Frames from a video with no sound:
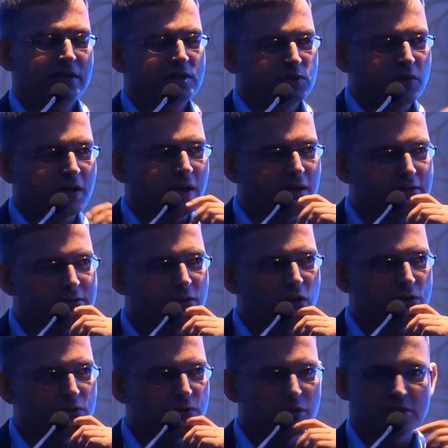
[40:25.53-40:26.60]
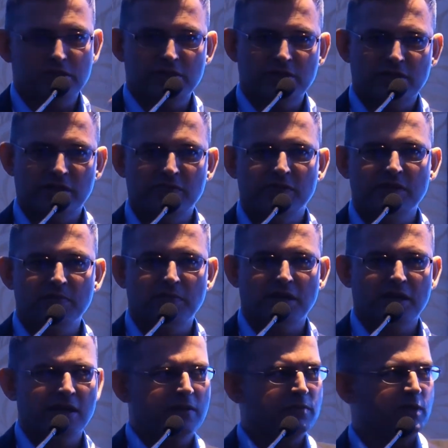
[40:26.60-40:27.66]
So I asked the auto rickshaw driver in
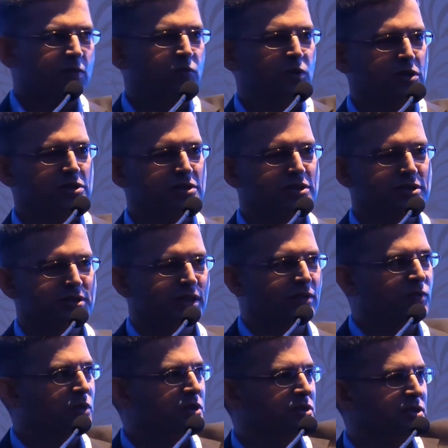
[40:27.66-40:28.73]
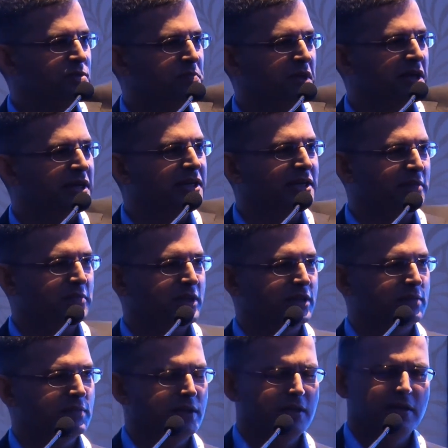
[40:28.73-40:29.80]
Malayalam that what is this thing? What is this building coming up?